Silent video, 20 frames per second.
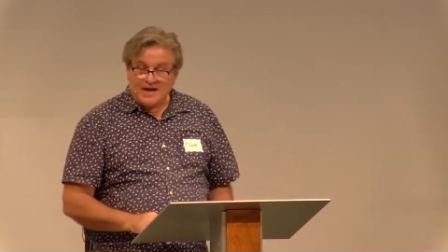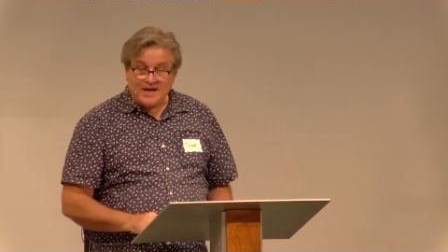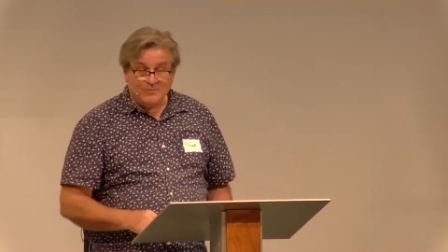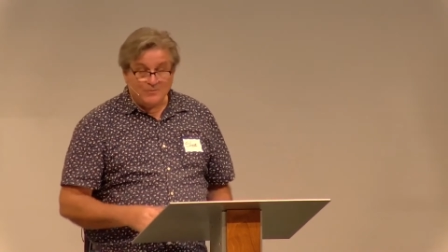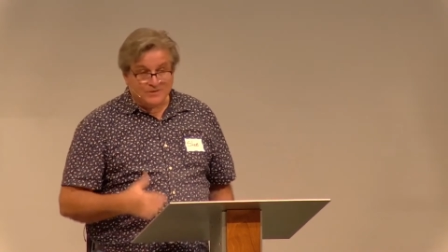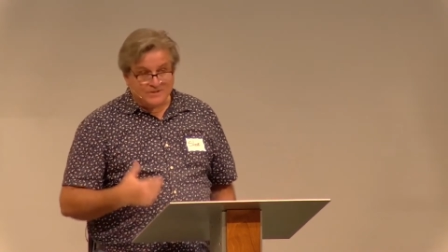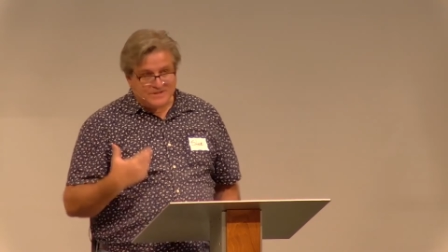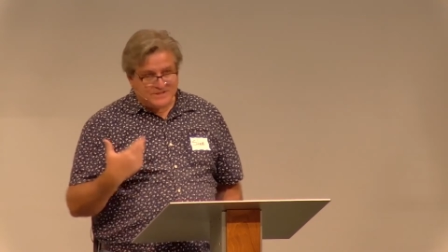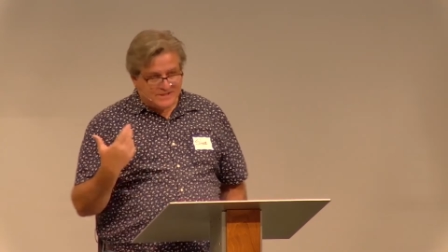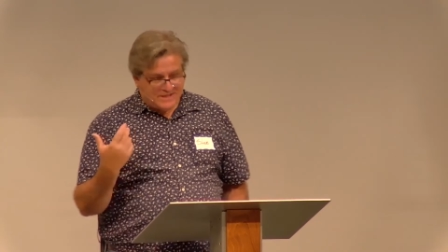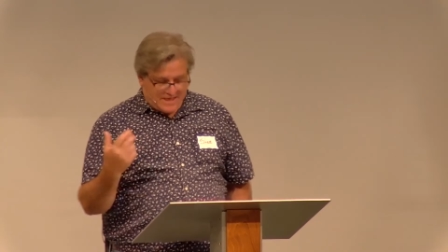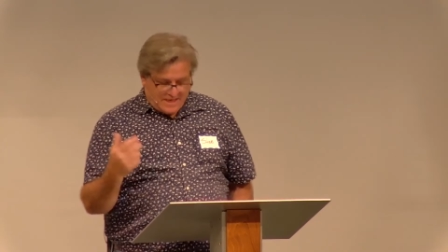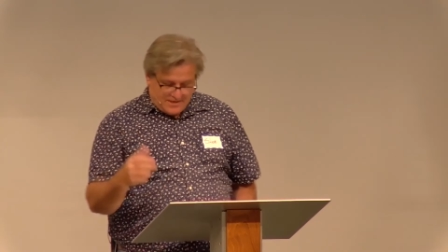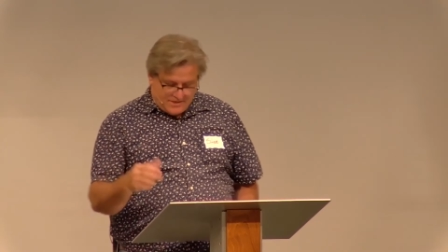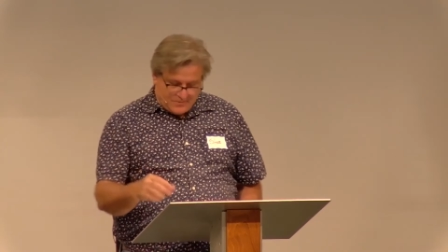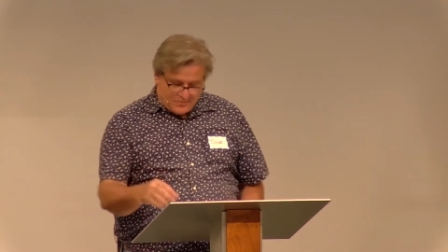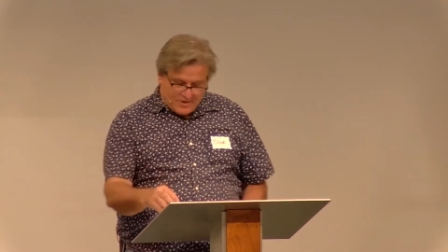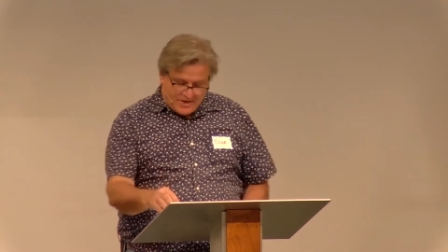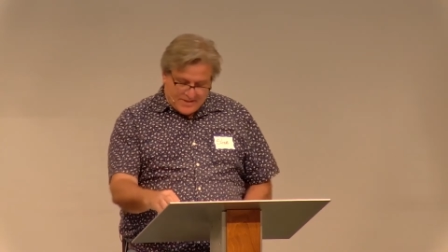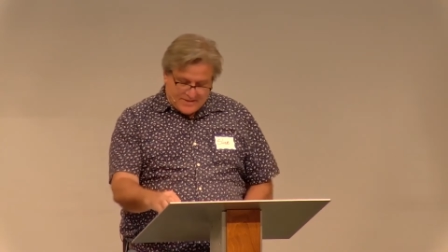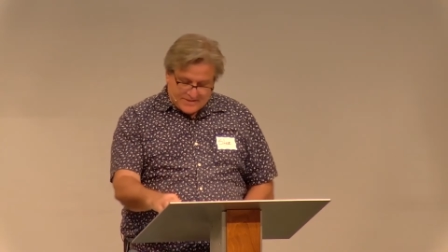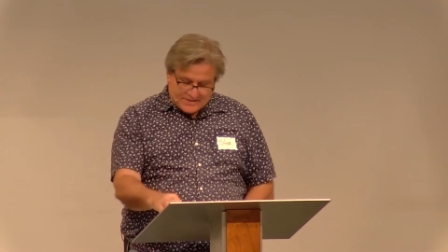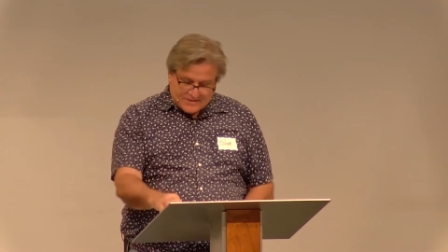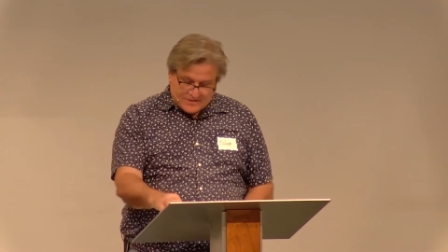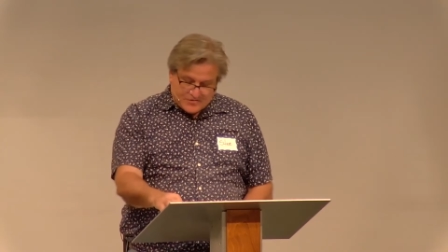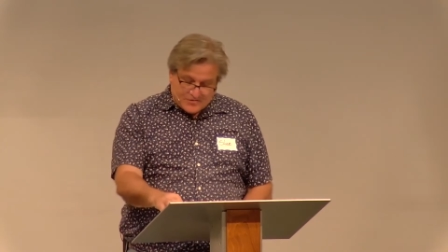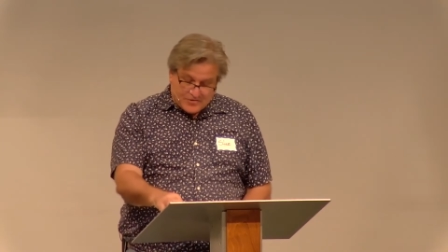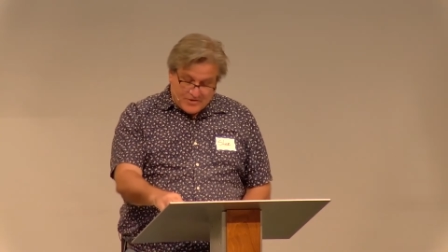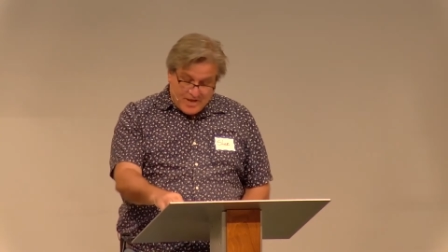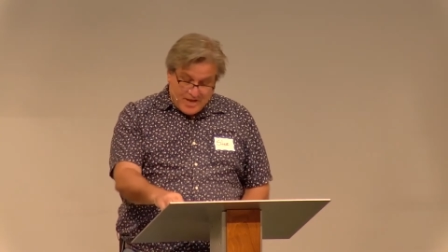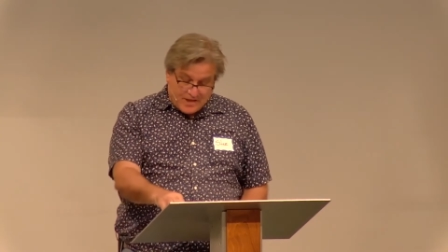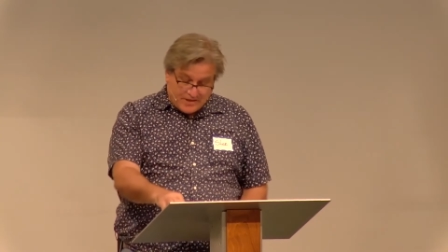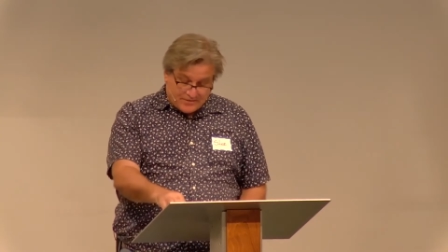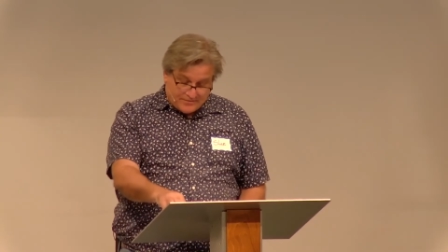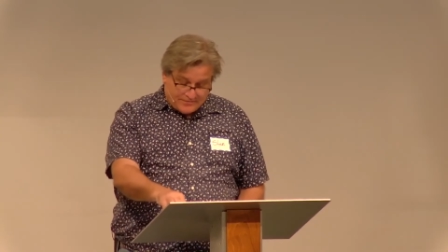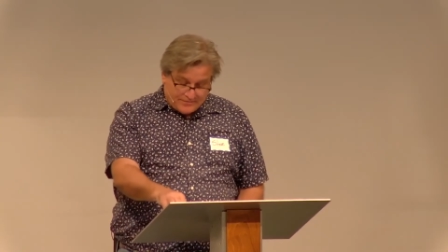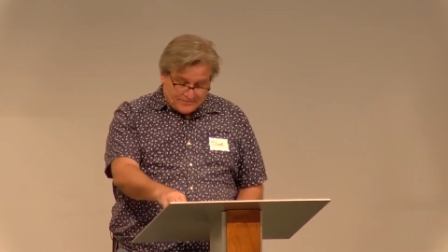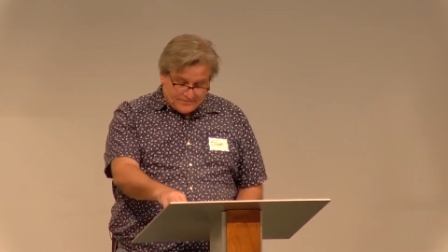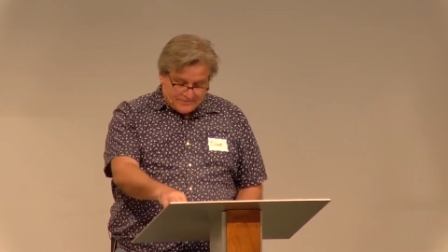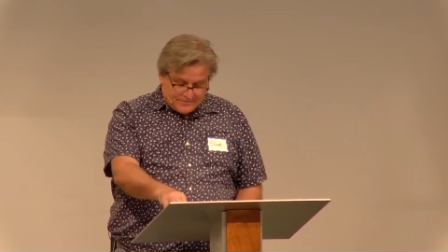I would say, in a way that's
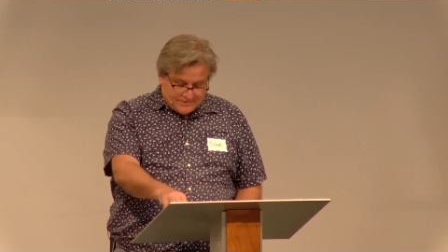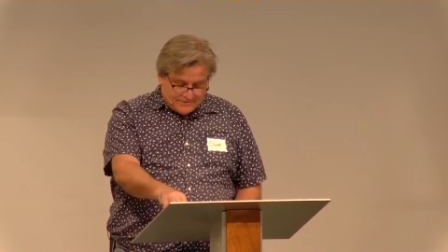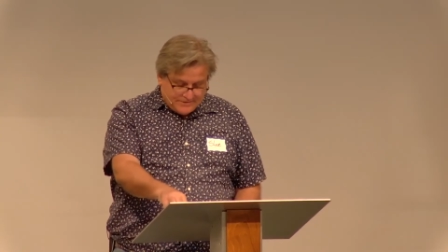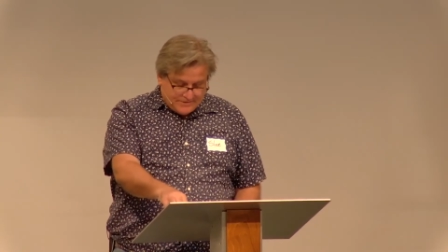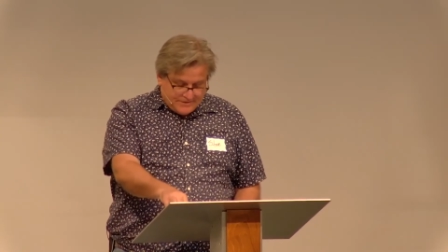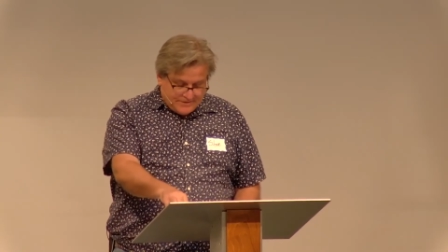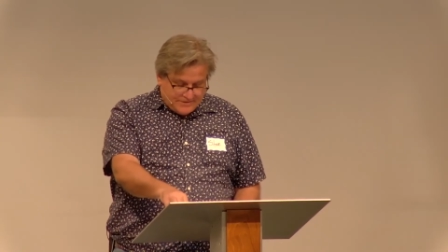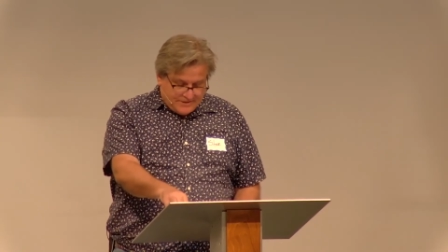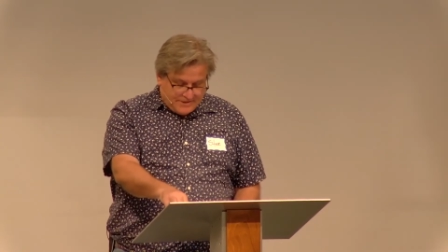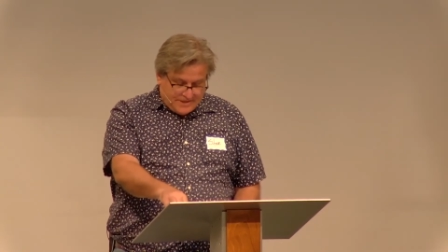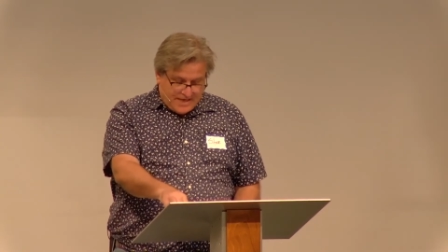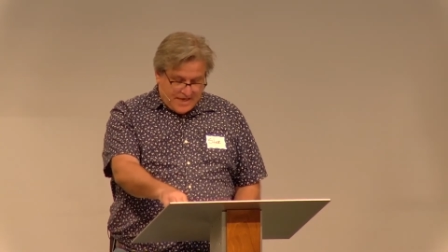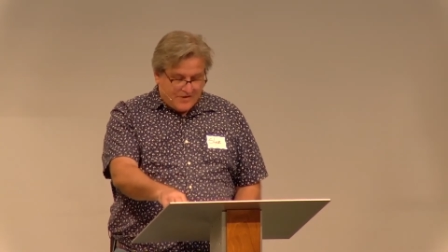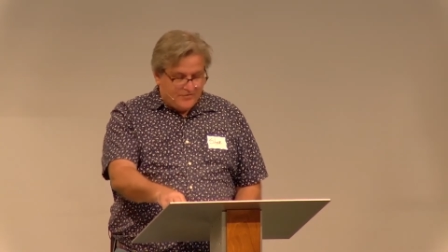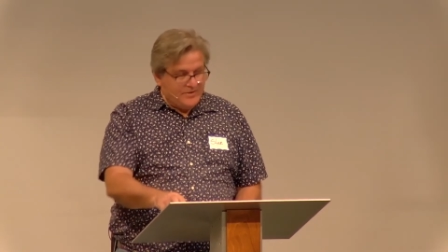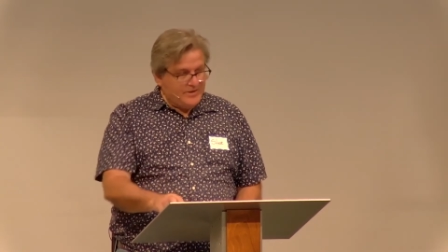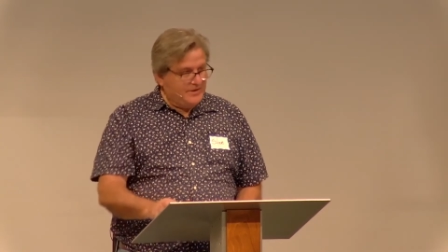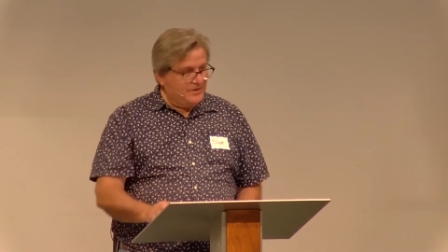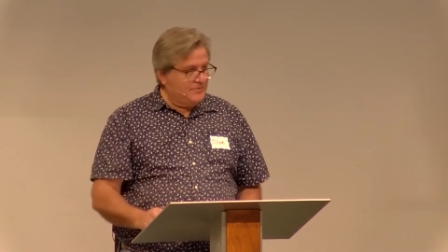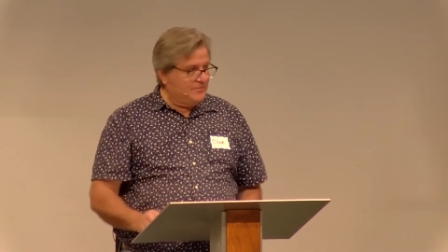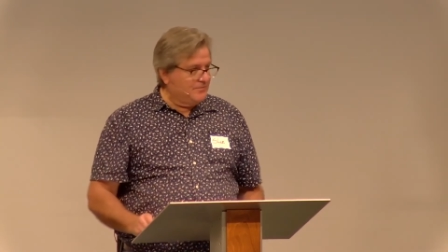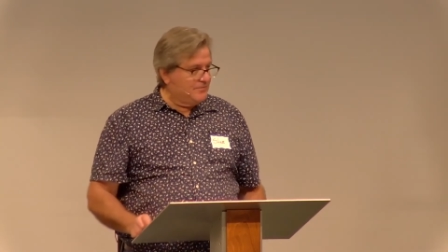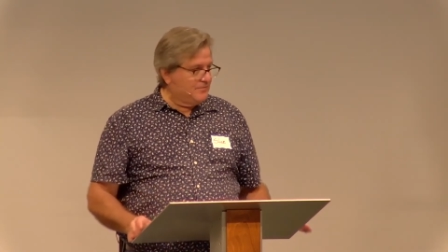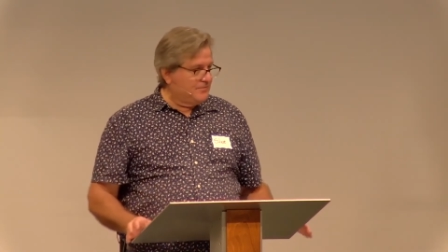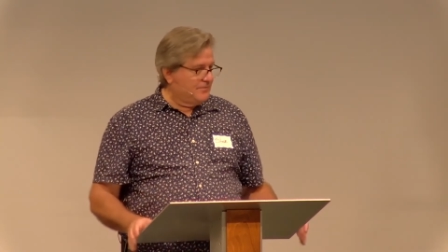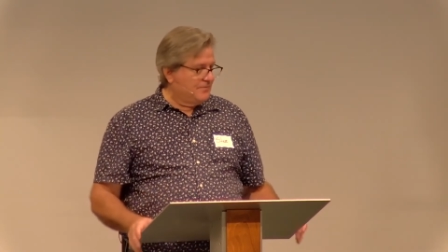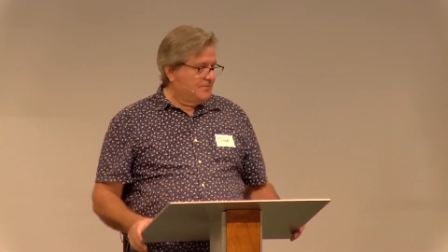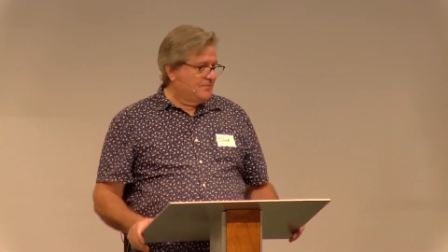creative in how he